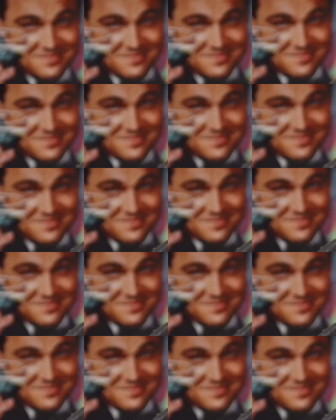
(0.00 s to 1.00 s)

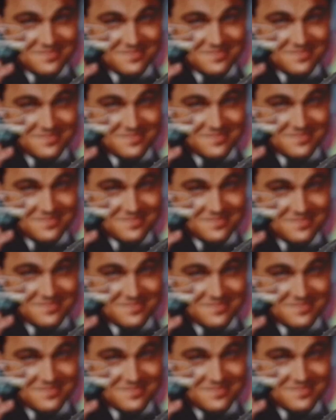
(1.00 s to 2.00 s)

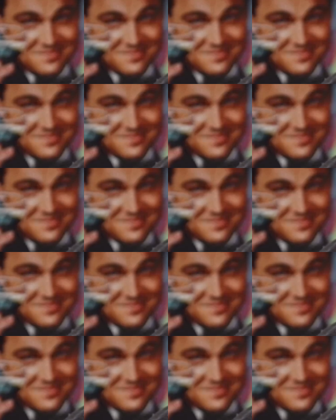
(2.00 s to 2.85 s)
(not speaking)